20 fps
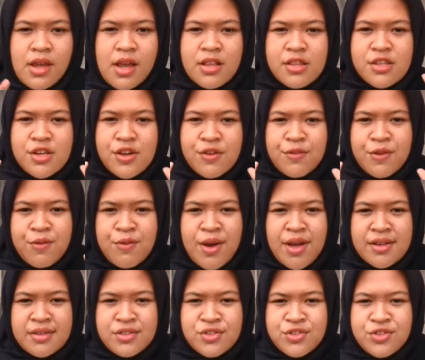Hello
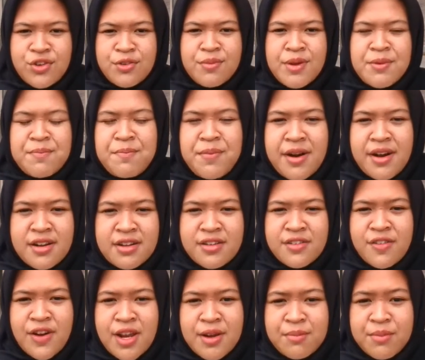everyone, so my
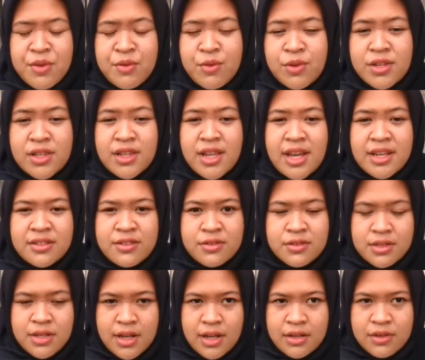partner and me would like to
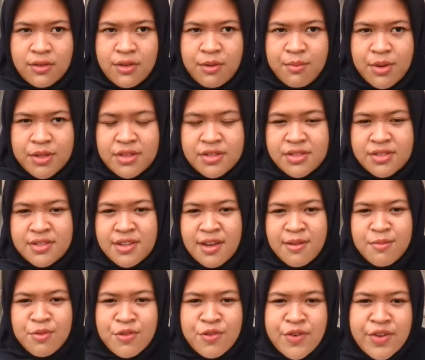tell you about the
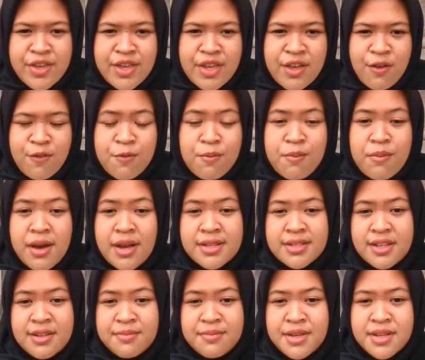summary of
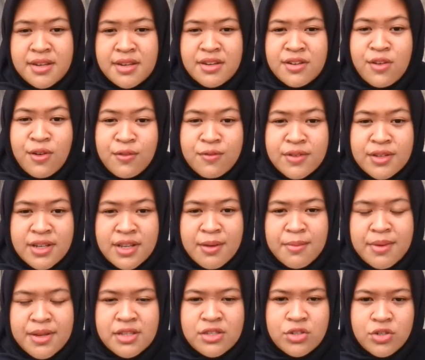Mice and Men, the novella
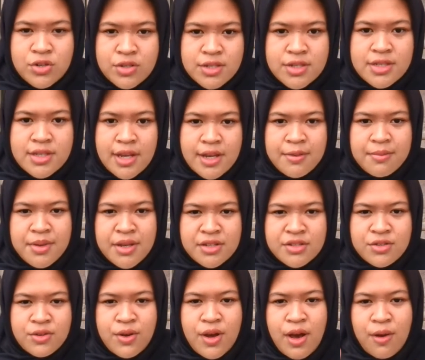by John Steinbeck.
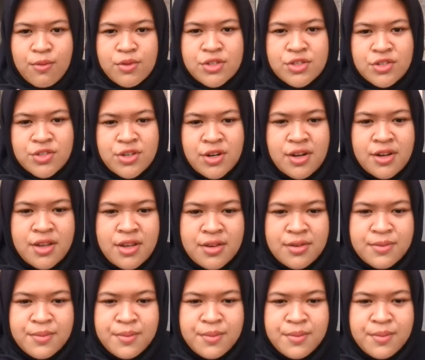So I would start it.